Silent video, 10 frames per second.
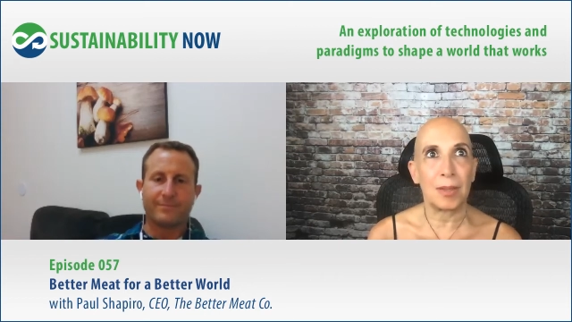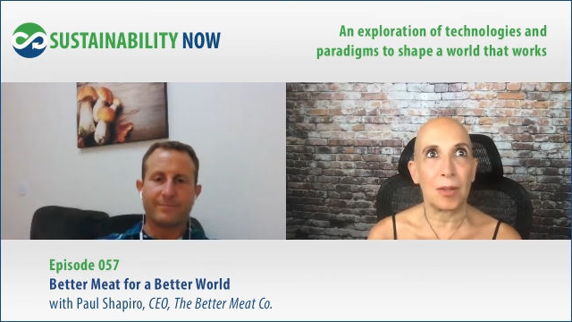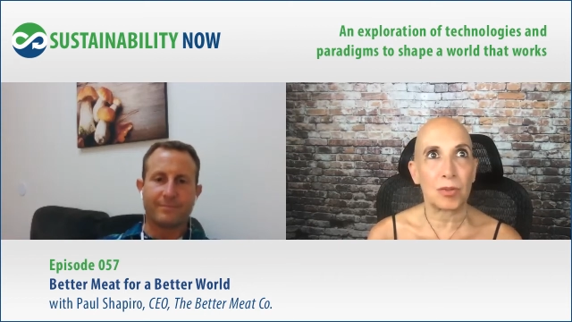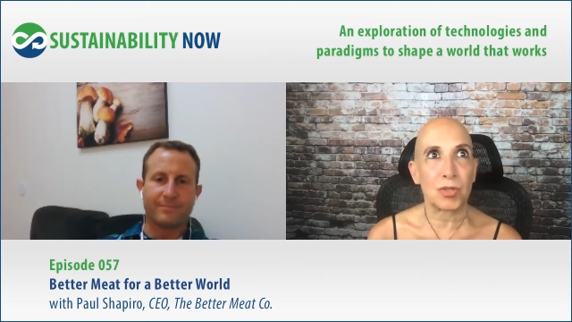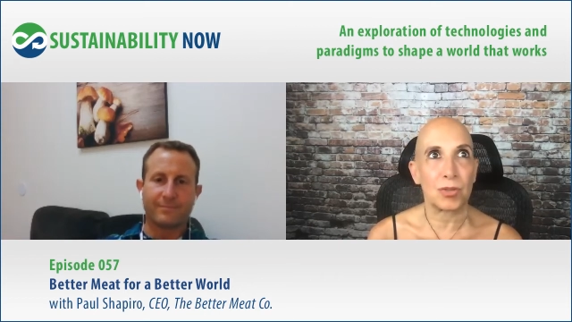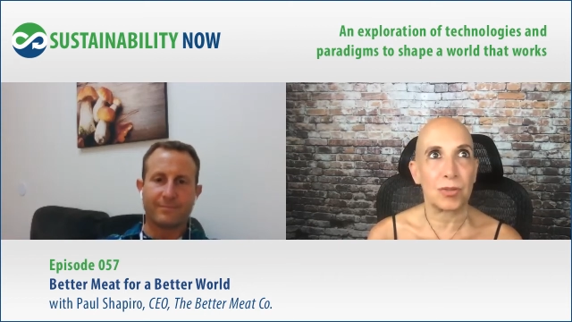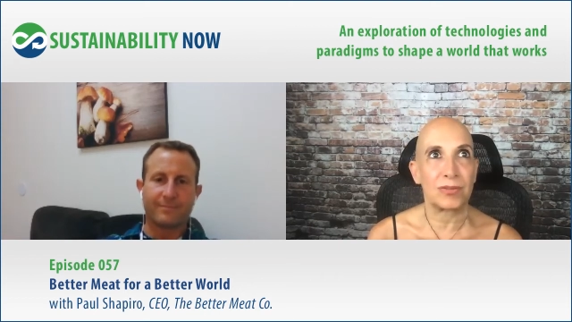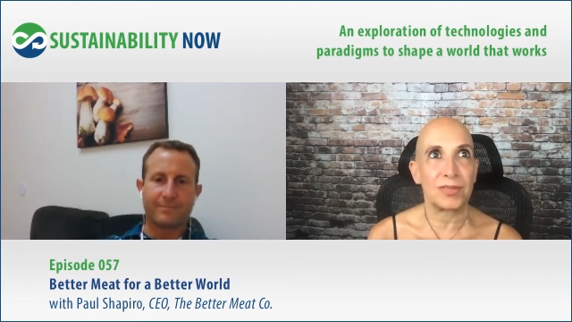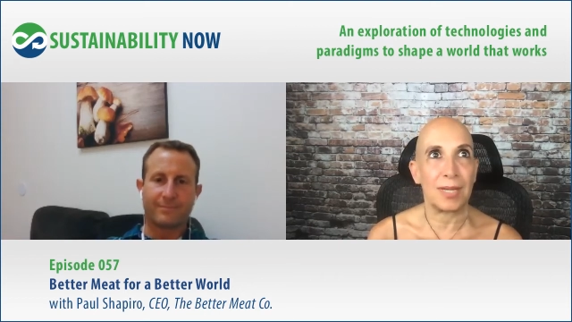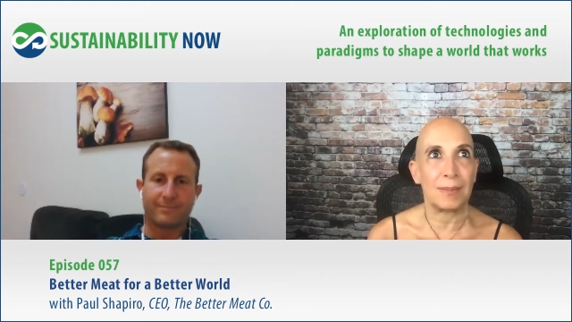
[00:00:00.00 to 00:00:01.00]
Speaker 1: culture
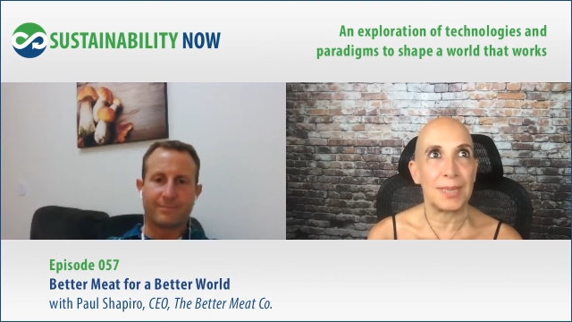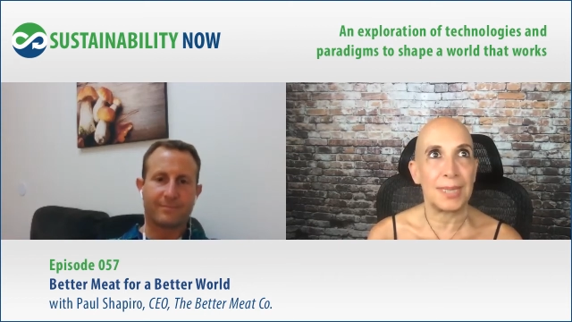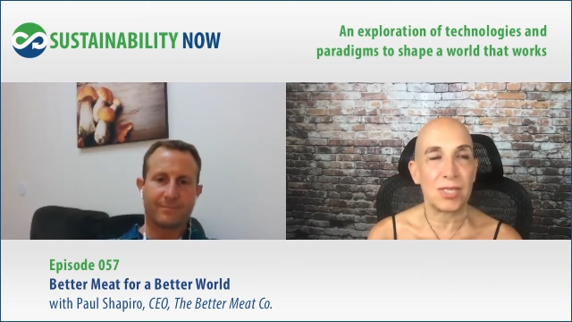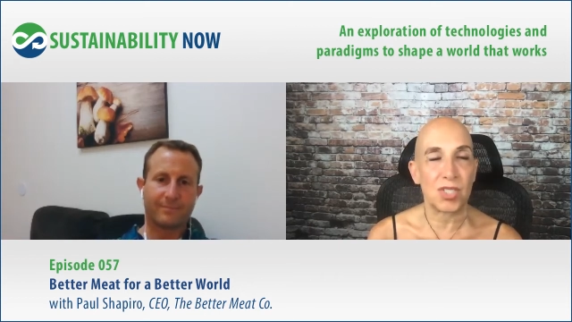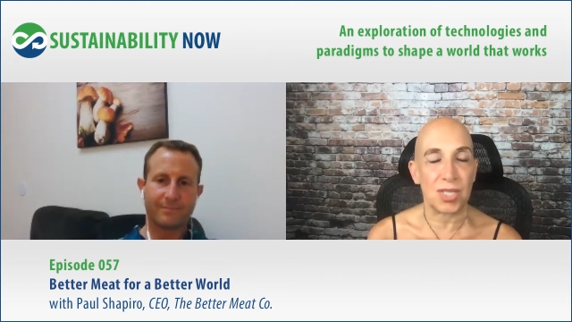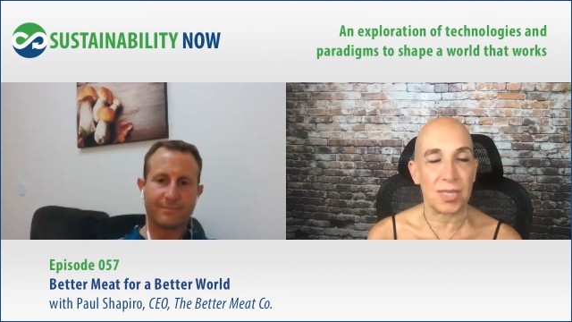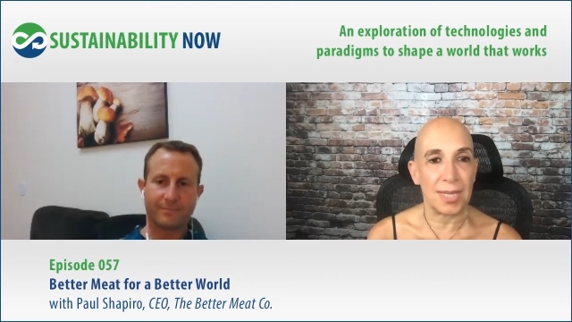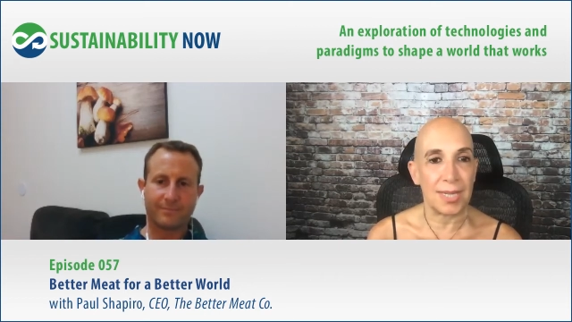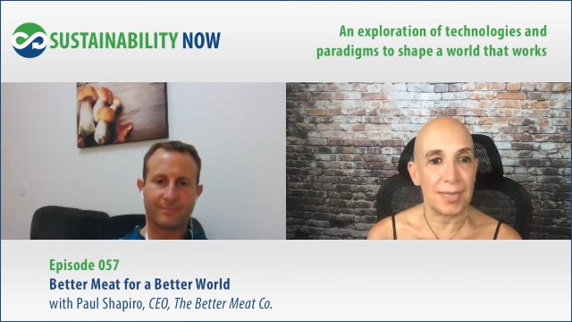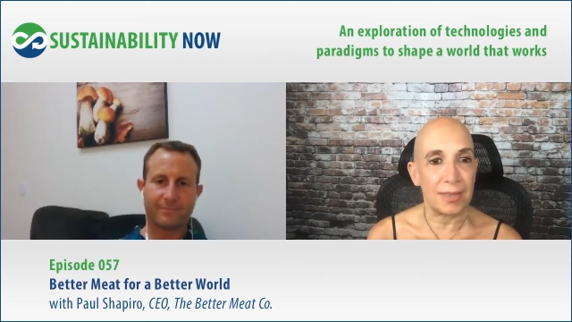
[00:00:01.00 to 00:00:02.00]
of domination
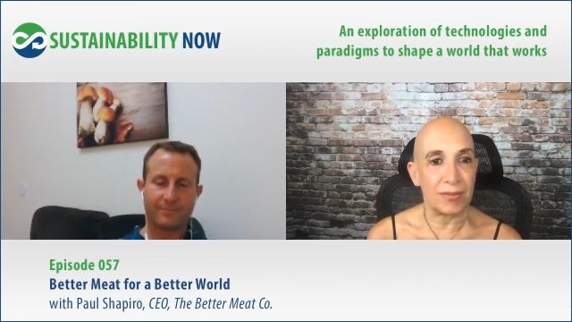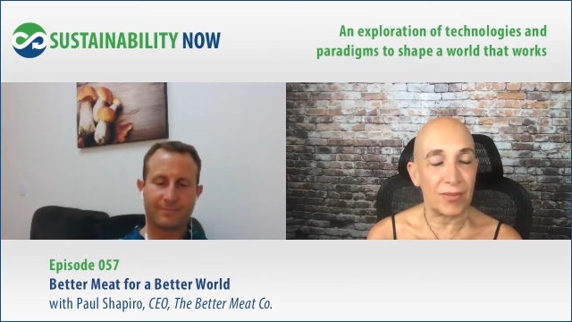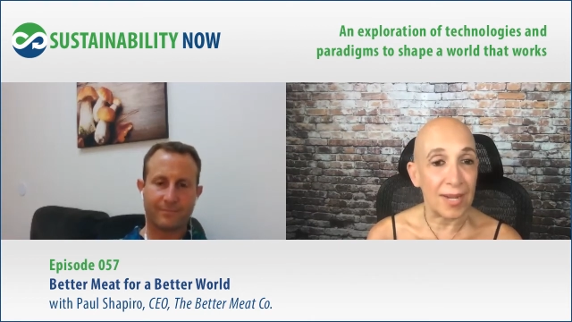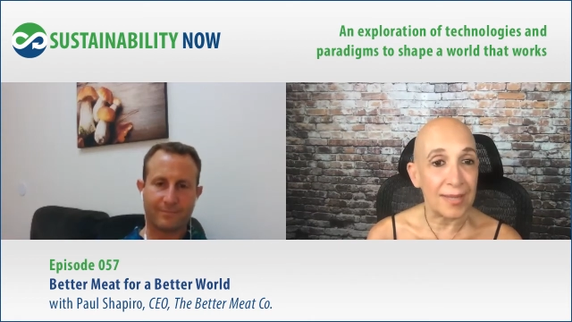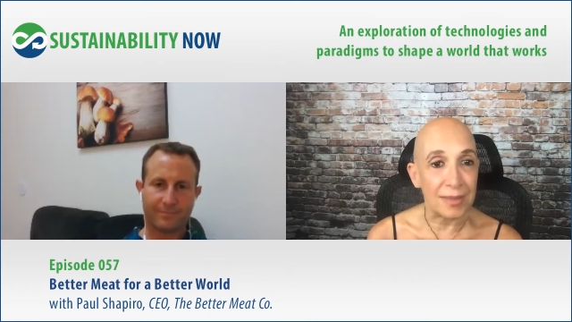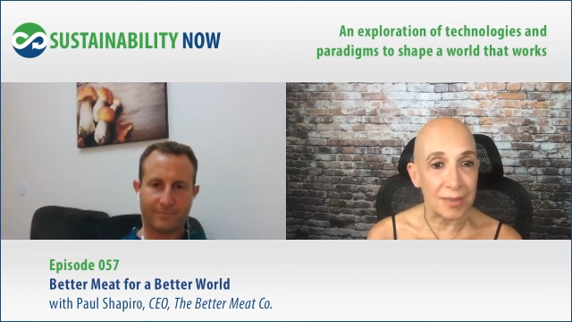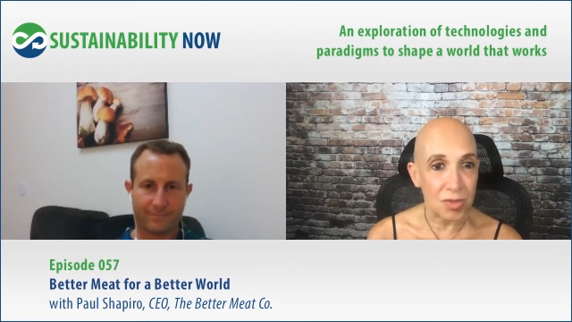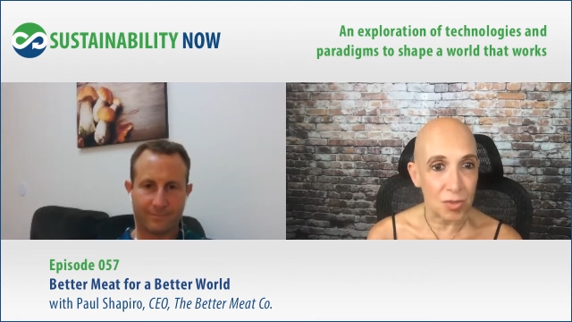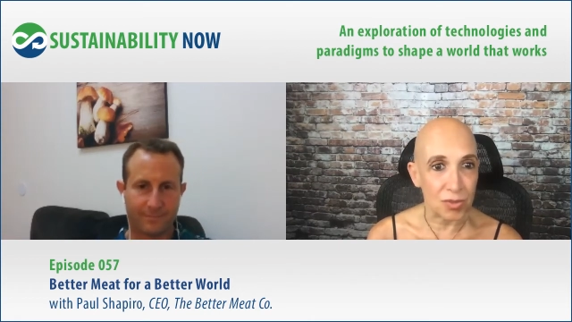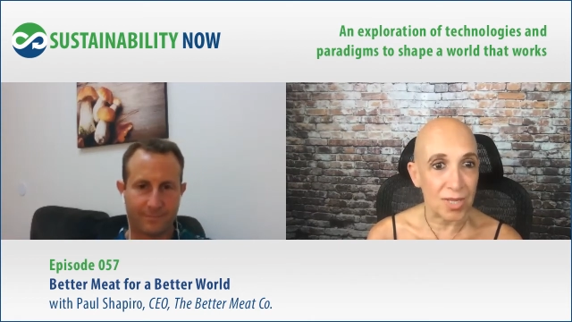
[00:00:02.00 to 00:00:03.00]
and
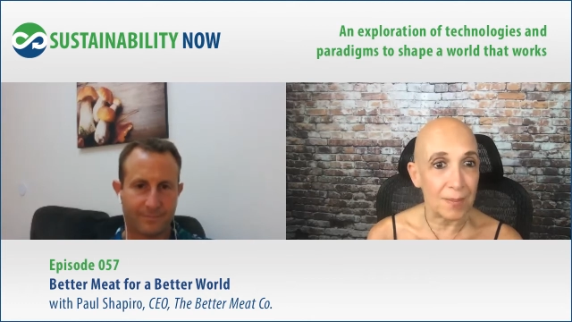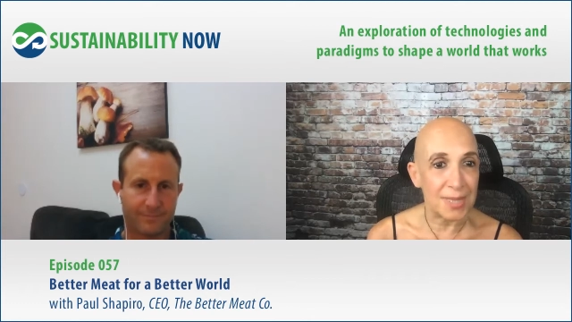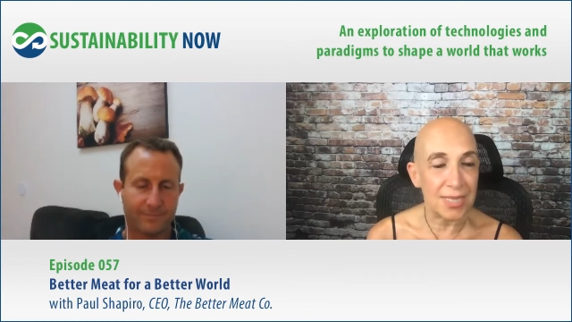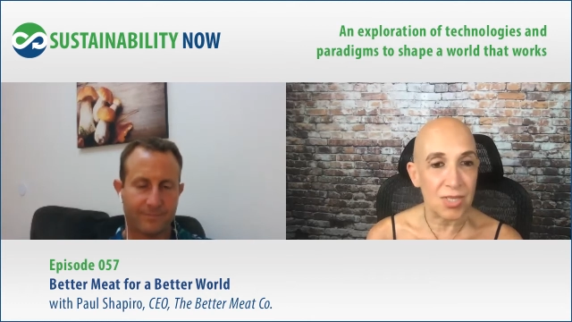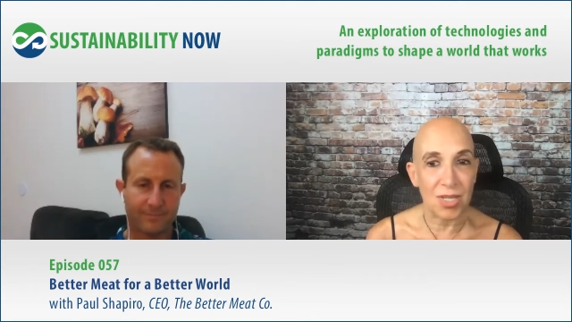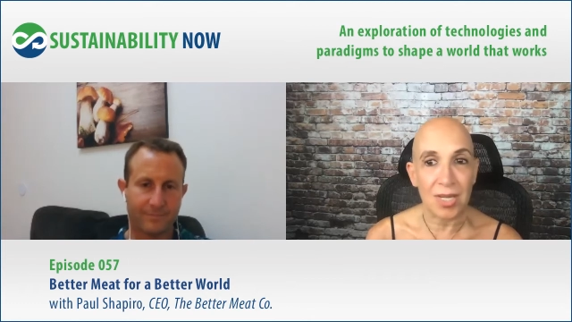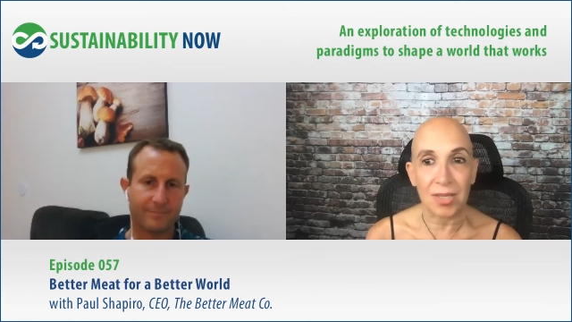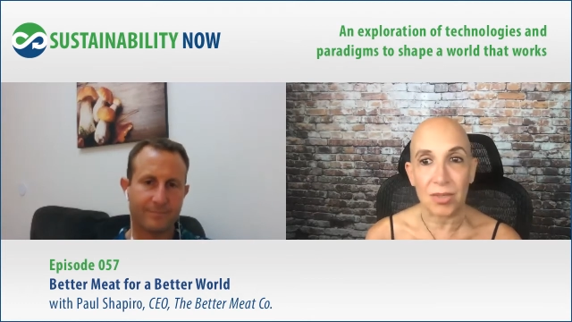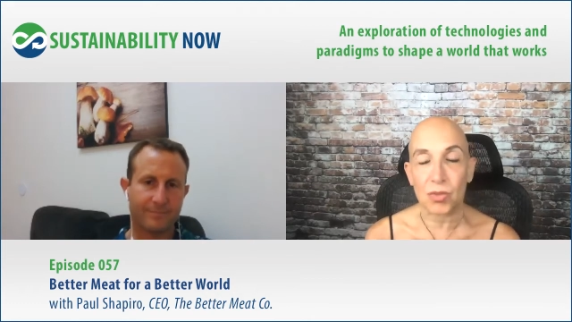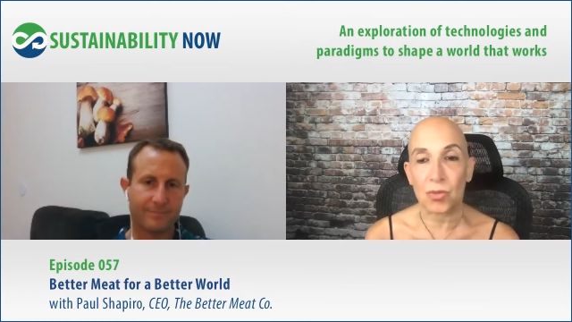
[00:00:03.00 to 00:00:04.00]
violence or domination and
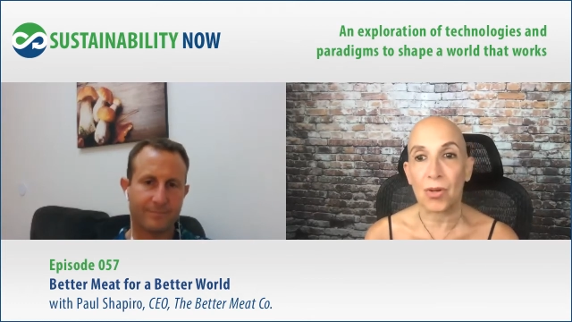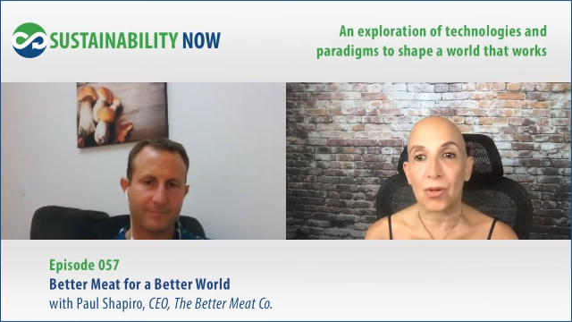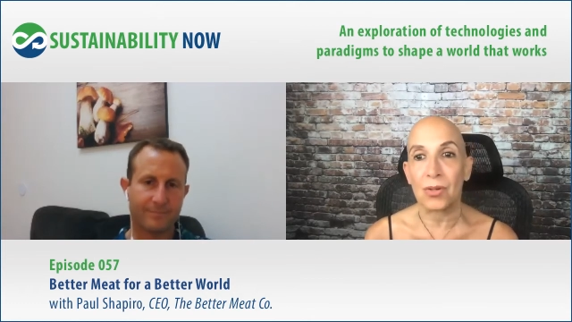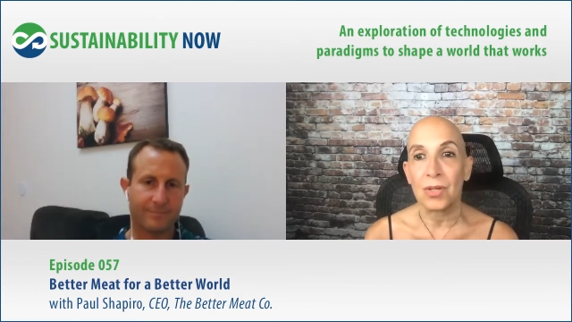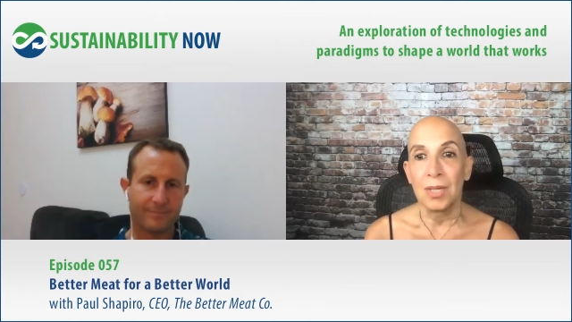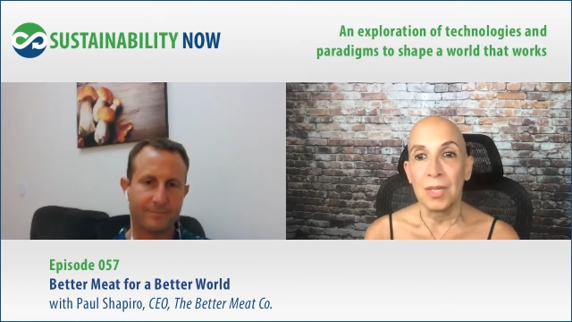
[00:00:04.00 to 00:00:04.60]
control